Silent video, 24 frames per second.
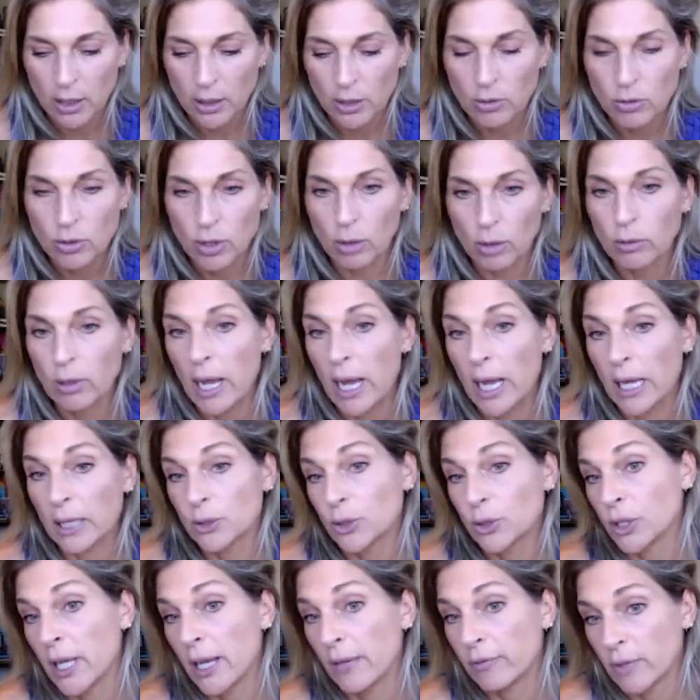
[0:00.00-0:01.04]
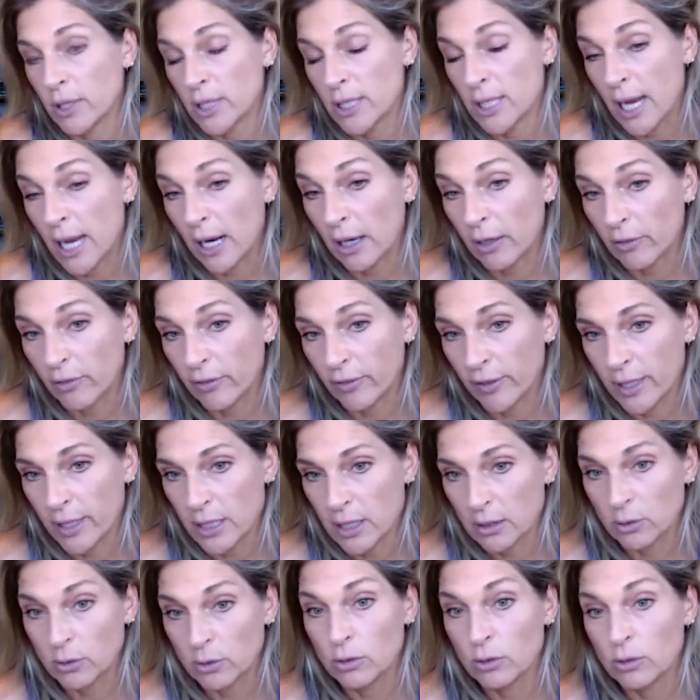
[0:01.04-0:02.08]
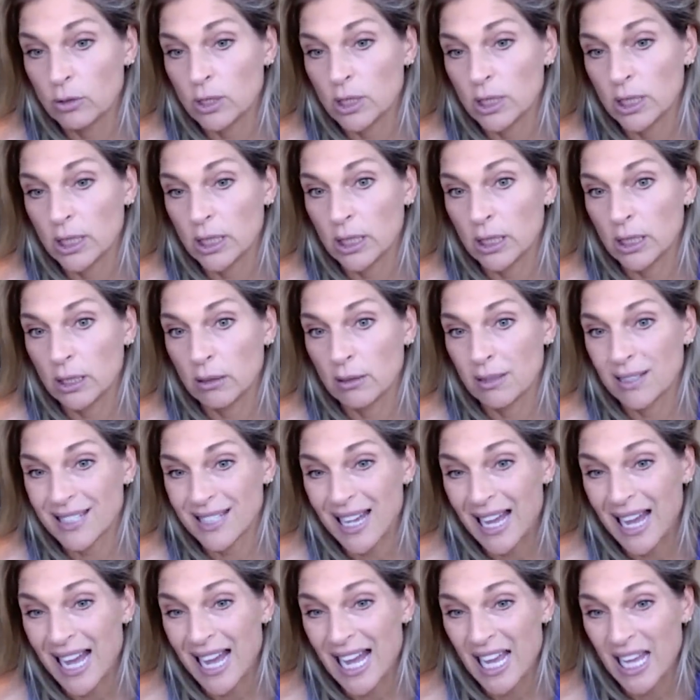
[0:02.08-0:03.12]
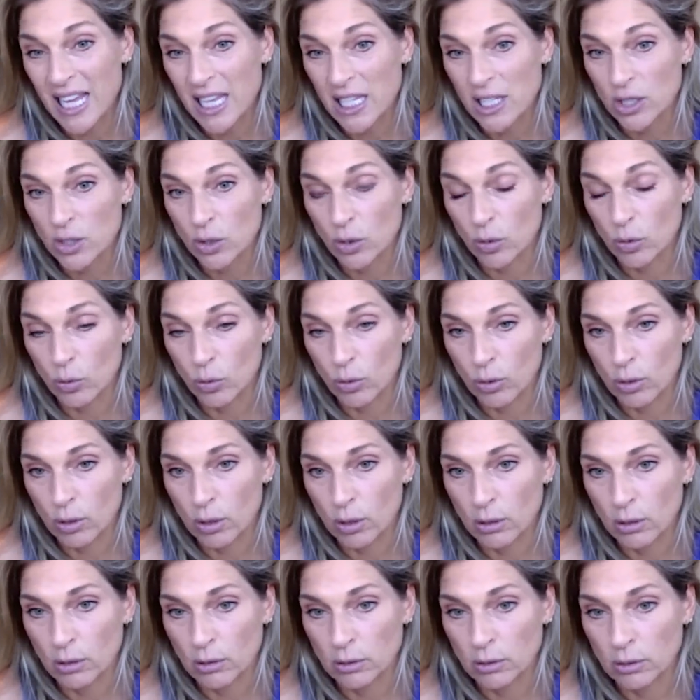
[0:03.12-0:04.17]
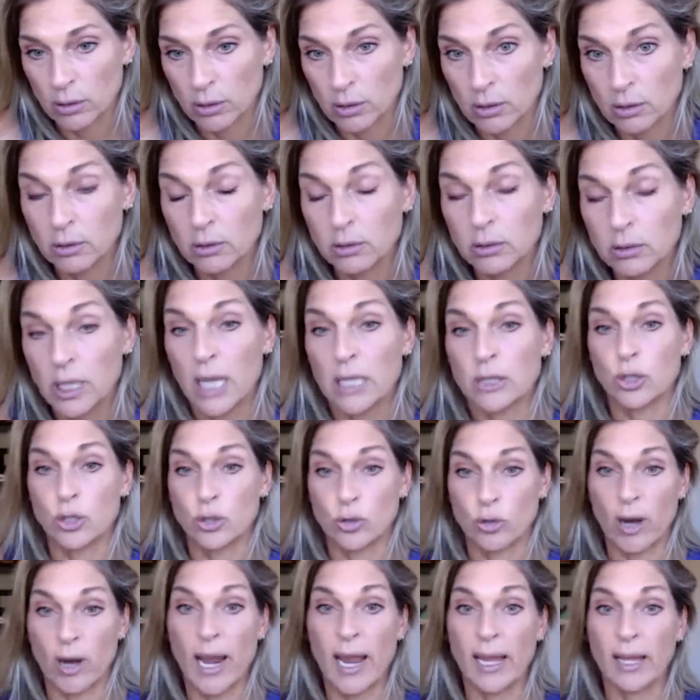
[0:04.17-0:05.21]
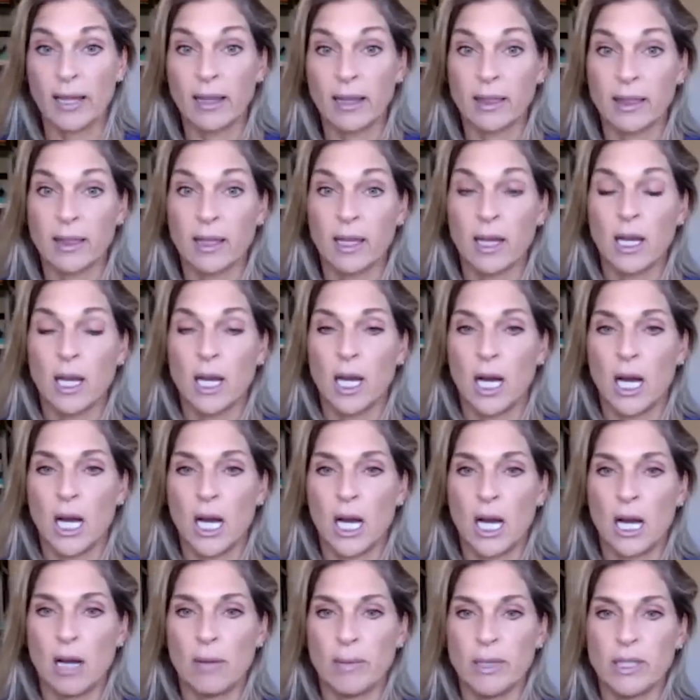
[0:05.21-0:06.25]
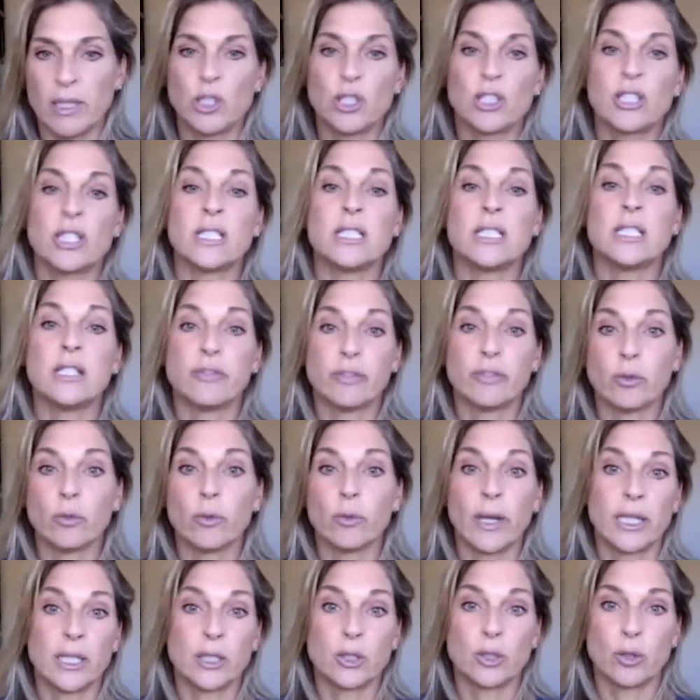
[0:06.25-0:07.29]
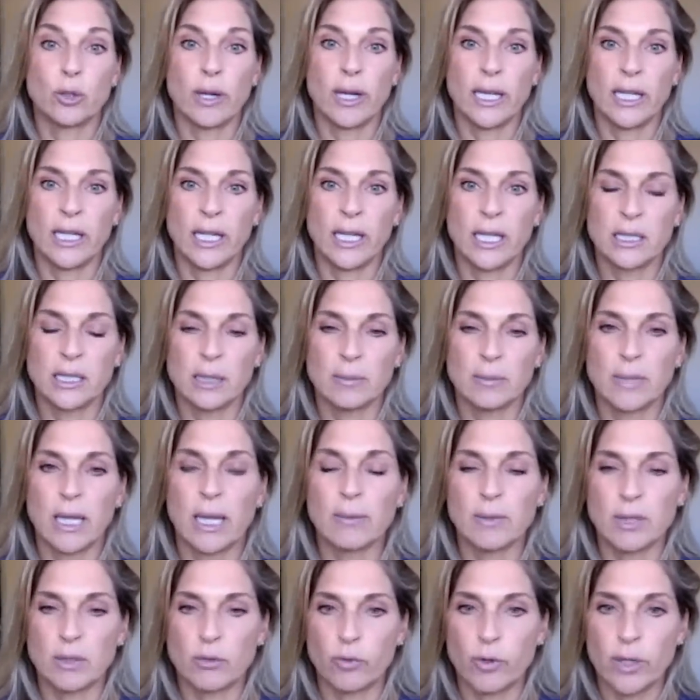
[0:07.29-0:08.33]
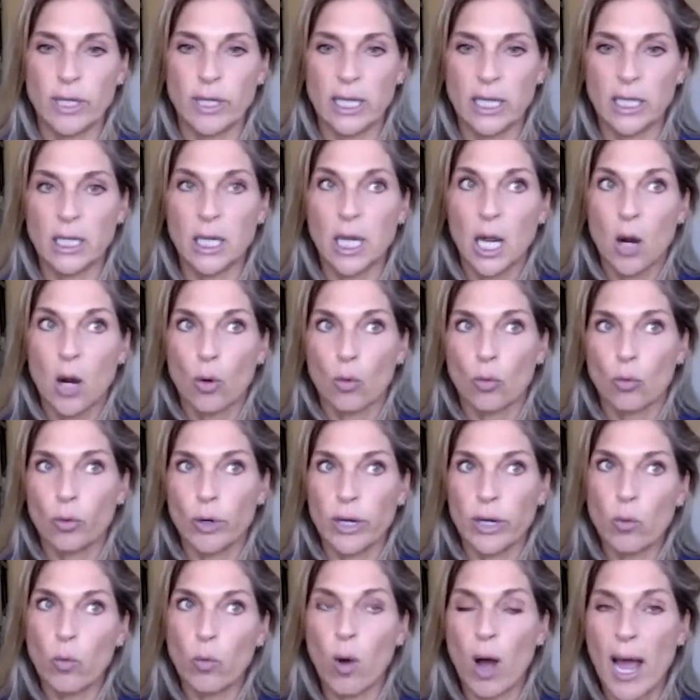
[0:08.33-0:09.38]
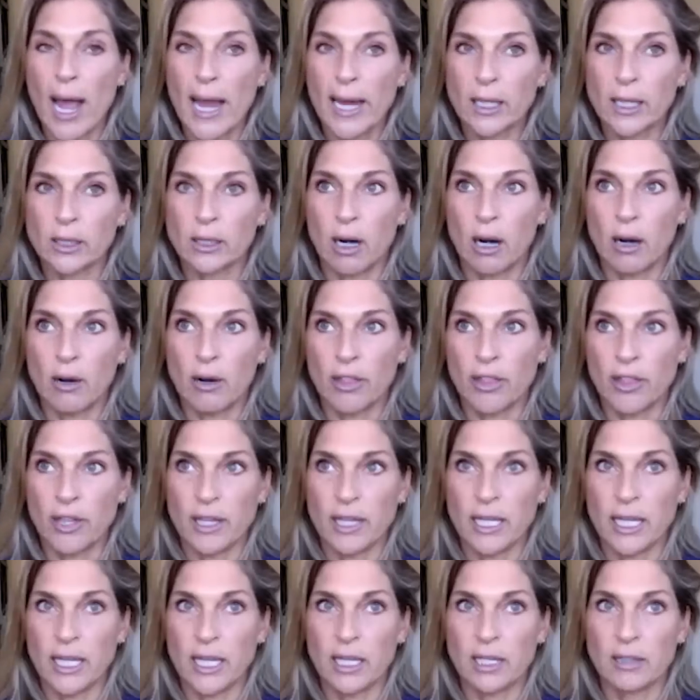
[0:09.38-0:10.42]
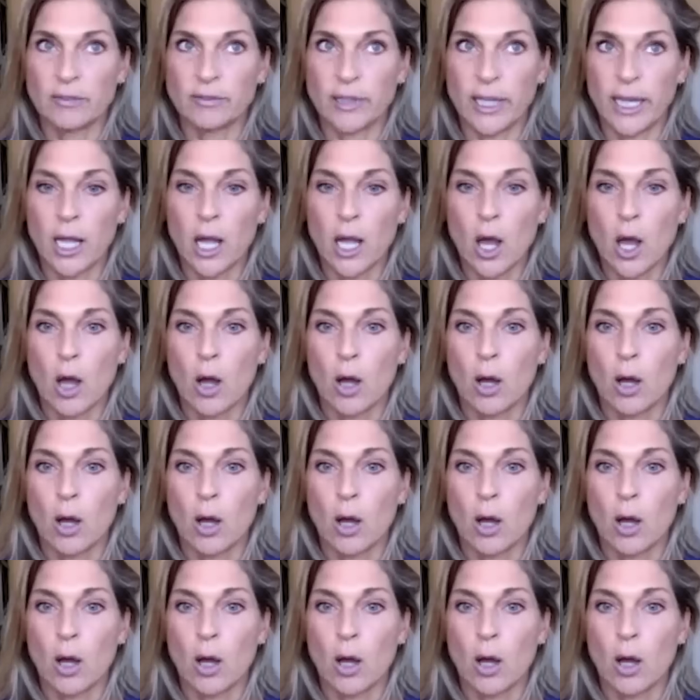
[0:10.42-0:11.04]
you don't actually have to sacrifice losing size or not strength. Um, it's just a different way to train. And sometimes if we can rewire our thinking of like,